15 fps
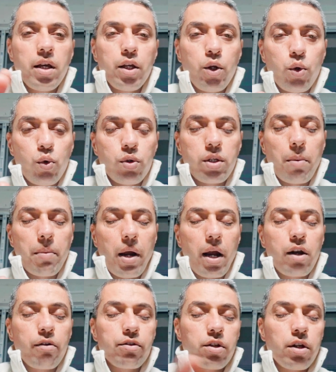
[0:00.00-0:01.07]
you do some
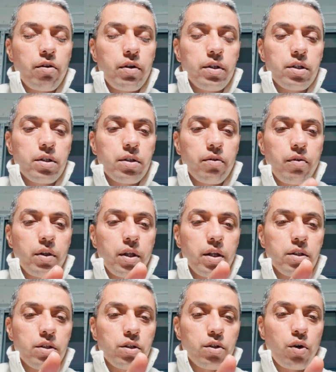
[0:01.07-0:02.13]
kind of service whether
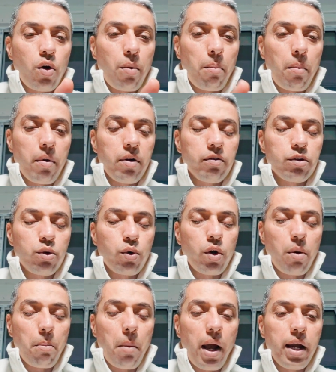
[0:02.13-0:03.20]
it's your through
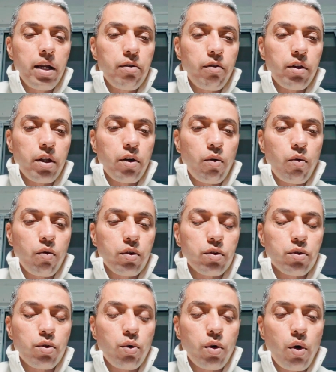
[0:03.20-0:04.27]
your mind whether you,
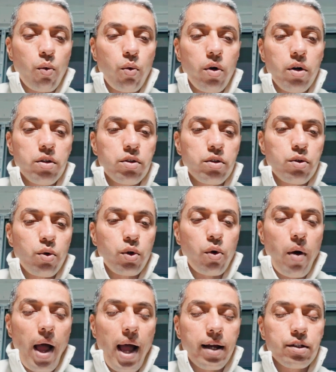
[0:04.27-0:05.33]
through your words through
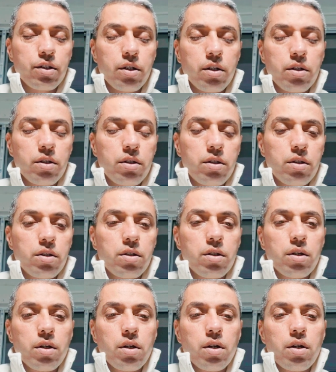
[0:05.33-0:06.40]
your actions
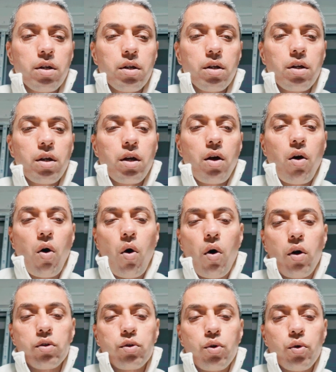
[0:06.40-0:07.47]

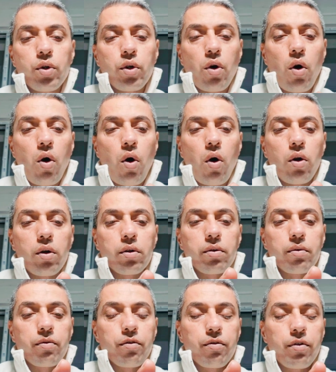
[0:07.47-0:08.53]
or through your
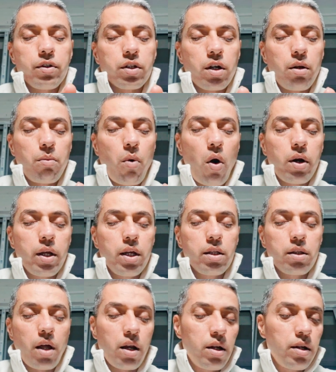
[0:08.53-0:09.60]
physical body
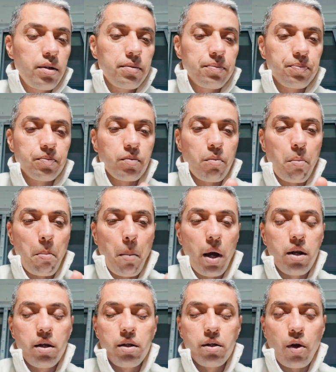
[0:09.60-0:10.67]
tan
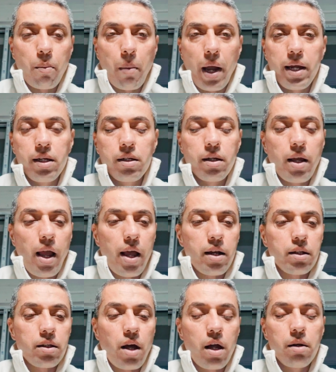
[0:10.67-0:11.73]
man your mind
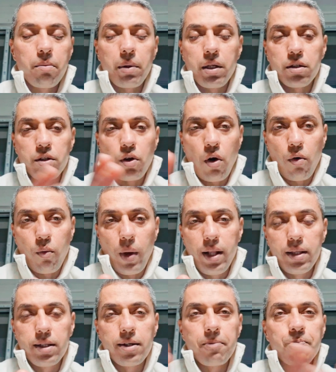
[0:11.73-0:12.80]
and dhan means your
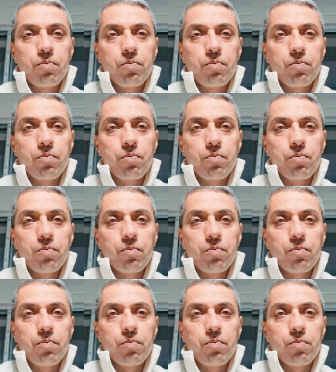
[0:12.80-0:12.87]
wealth